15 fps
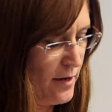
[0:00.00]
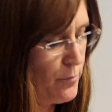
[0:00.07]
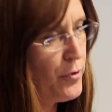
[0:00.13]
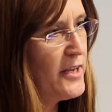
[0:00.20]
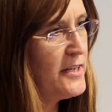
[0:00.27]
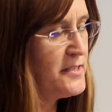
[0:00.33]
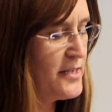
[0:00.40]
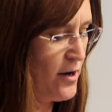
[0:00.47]
and
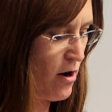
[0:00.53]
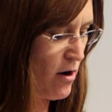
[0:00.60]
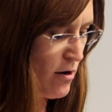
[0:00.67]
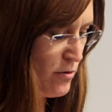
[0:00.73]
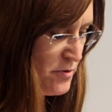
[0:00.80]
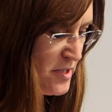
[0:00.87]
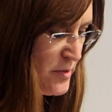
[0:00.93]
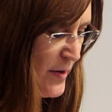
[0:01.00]
placing our
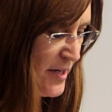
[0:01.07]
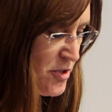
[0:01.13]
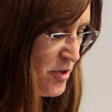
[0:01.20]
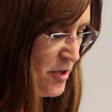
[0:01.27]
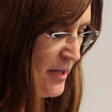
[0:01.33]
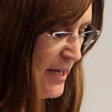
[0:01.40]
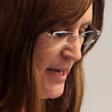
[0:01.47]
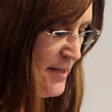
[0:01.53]
own
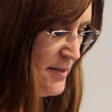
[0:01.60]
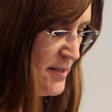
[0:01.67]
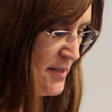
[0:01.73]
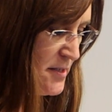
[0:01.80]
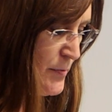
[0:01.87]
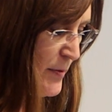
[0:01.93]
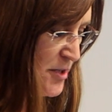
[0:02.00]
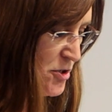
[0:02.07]
special needs
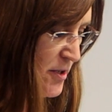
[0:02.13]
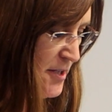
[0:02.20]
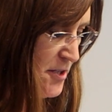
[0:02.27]
and special